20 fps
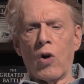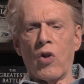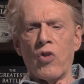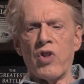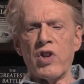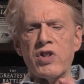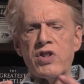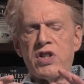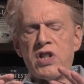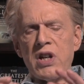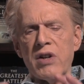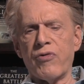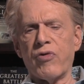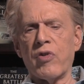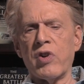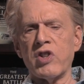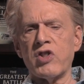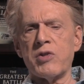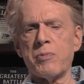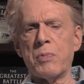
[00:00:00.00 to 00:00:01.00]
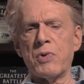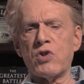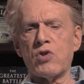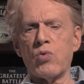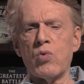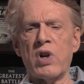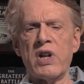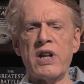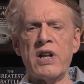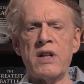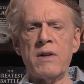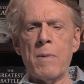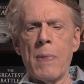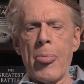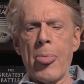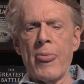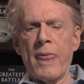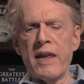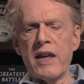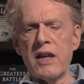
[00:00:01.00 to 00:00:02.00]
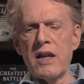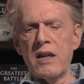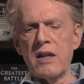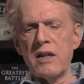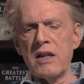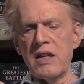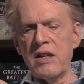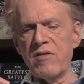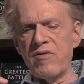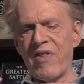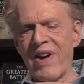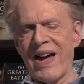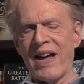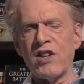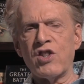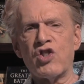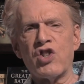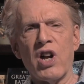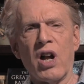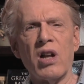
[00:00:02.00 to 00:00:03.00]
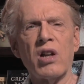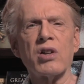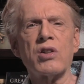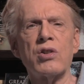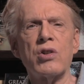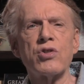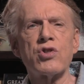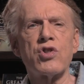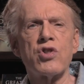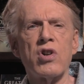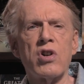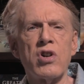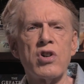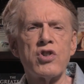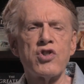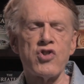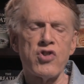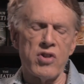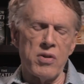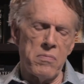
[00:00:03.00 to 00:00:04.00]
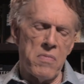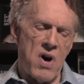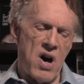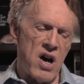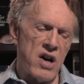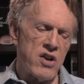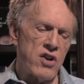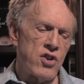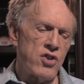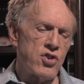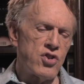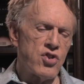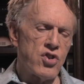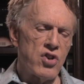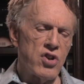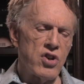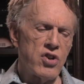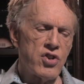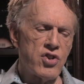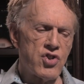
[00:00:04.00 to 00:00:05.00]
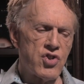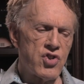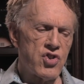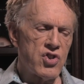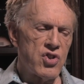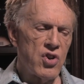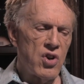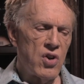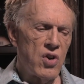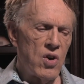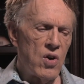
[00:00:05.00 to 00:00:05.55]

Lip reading: The difference between the evangelical church, the modern church,